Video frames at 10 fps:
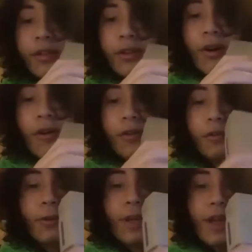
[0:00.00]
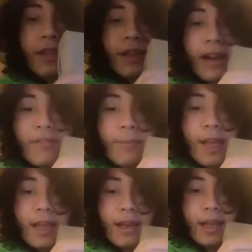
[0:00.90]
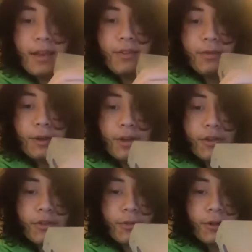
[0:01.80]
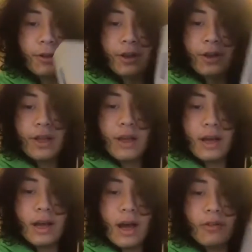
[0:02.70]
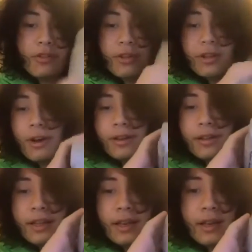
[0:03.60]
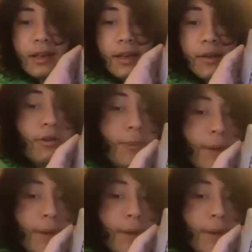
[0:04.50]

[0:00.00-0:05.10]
console that I've made into a controller. I'll show you how I did that in a little